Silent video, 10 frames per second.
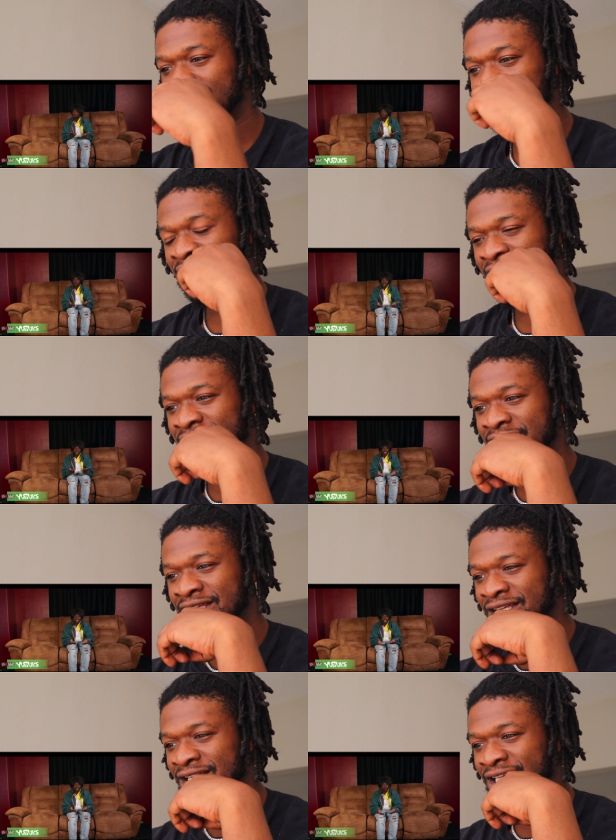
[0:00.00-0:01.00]
What does he
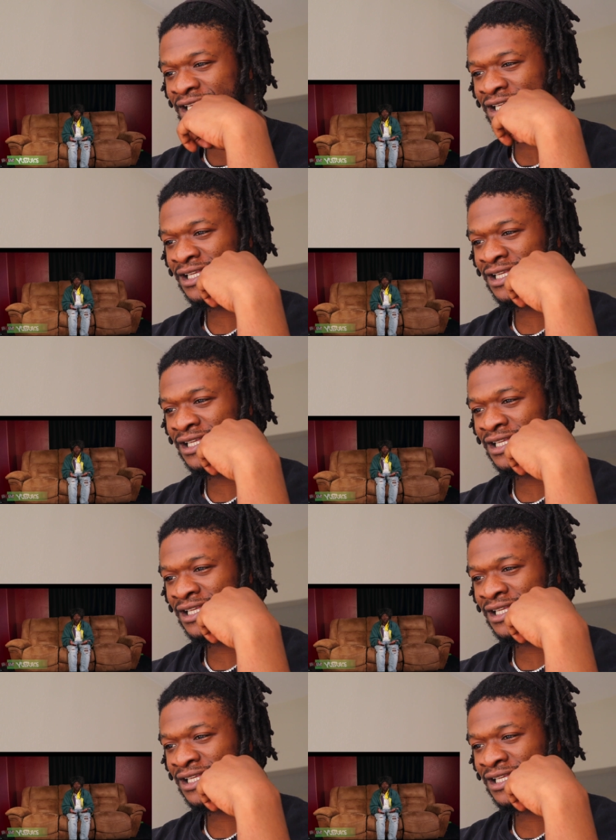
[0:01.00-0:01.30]
do?